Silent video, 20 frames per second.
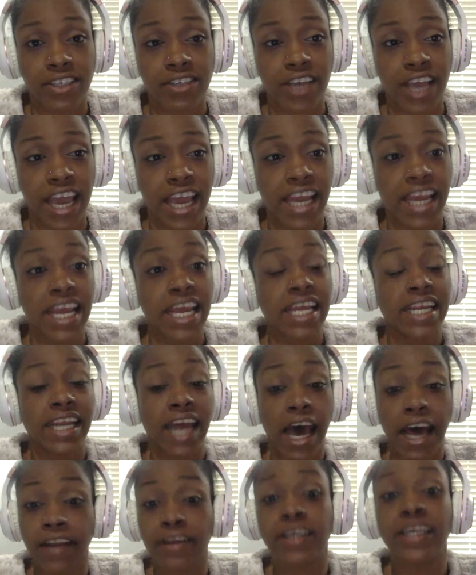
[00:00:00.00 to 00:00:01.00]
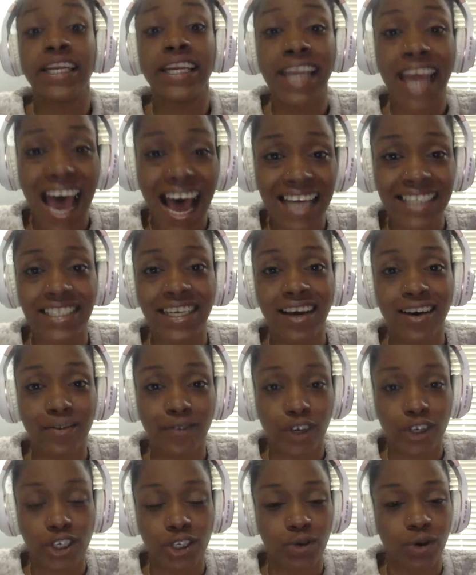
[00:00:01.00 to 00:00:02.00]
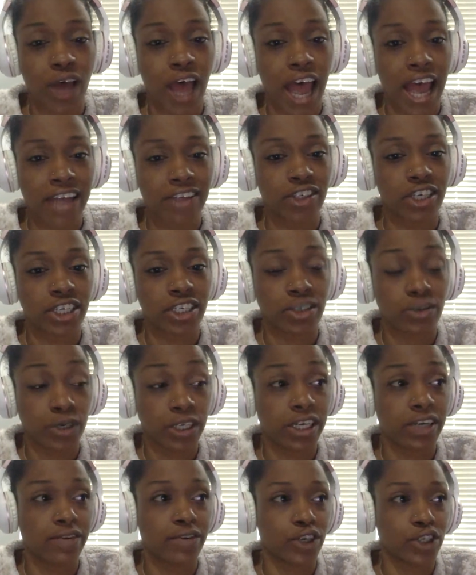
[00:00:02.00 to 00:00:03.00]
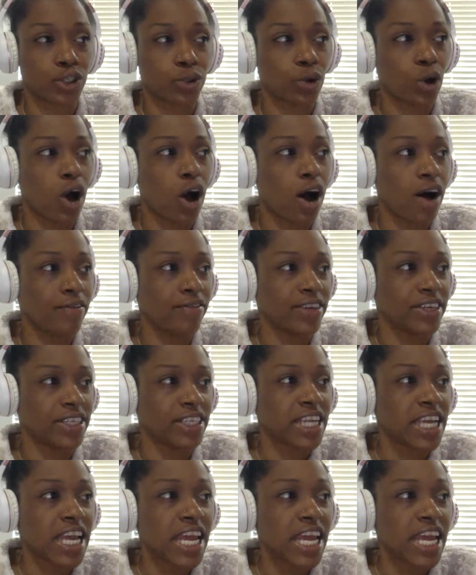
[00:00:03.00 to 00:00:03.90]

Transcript: Okay, not a virtual address. You want to get a virtual office.